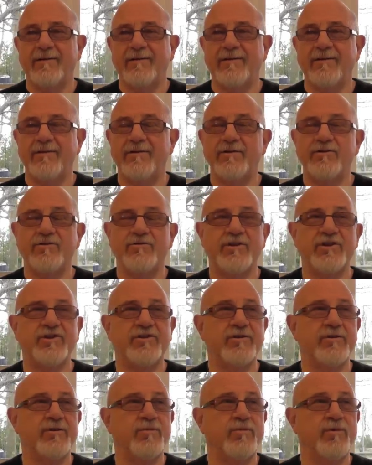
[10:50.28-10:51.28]
the
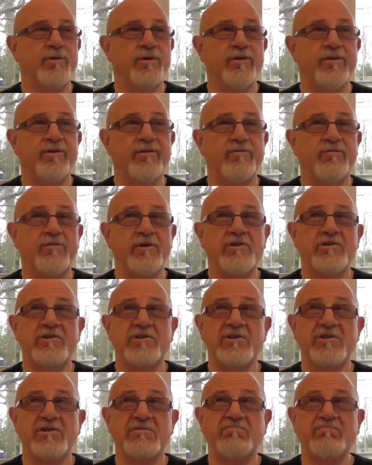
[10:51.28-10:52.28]
nutritional worth of which
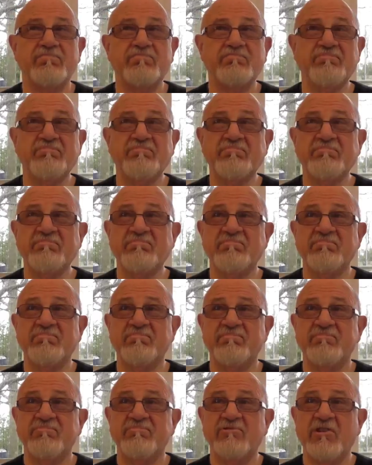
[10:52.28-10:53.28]
is
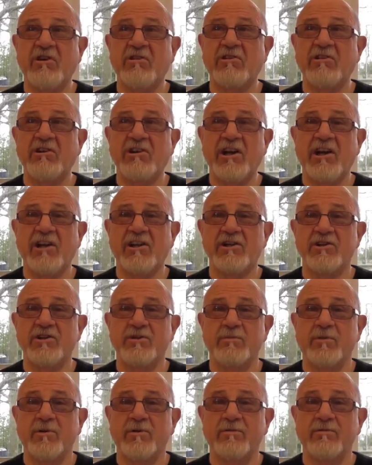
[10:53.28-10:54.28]
totally
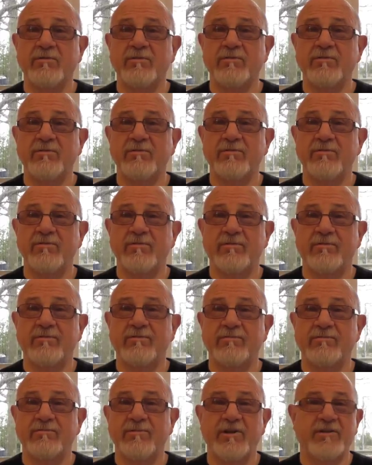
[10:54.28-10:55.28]
negligible.
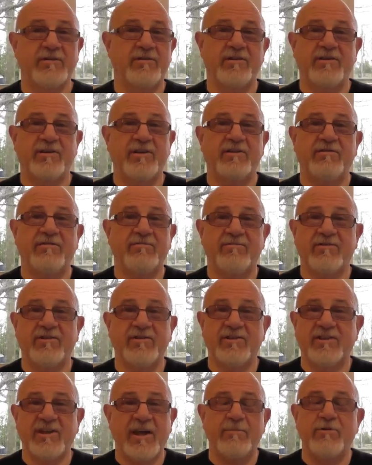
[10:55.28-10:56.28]
We could get
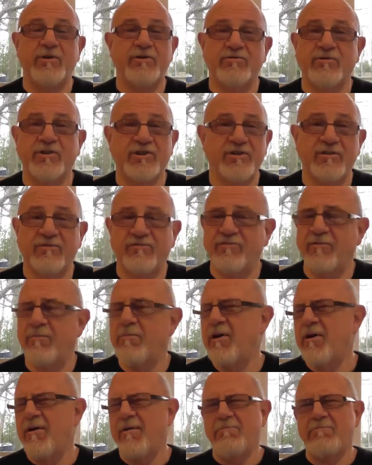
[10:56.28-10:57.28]
the same nutrition
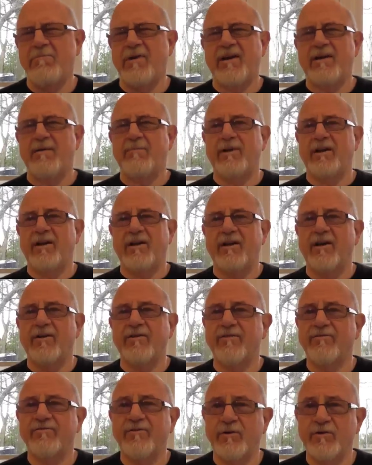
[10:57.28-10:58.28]
from many, many
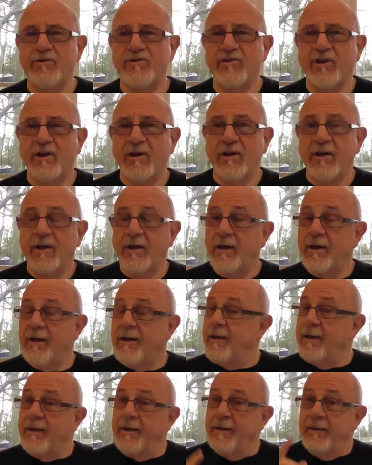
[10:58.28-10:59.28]
other foods.
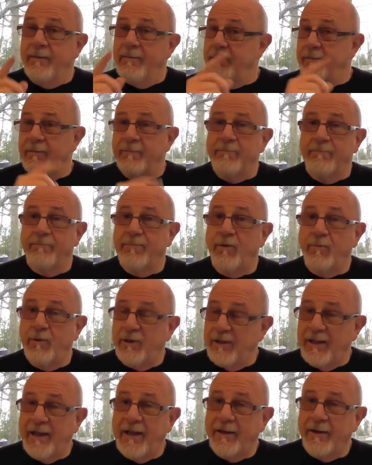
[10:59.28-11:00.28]
But we
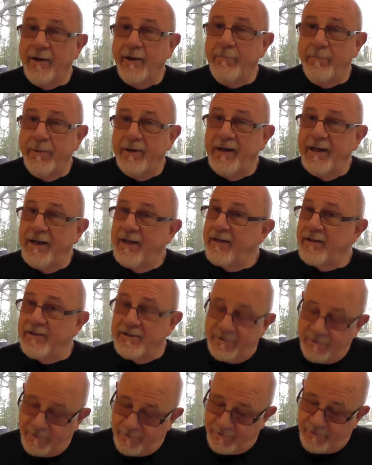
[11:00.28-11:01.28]
like our
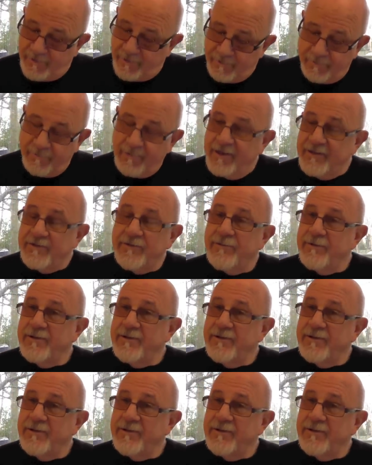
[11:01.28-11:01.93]
bananas on our Rice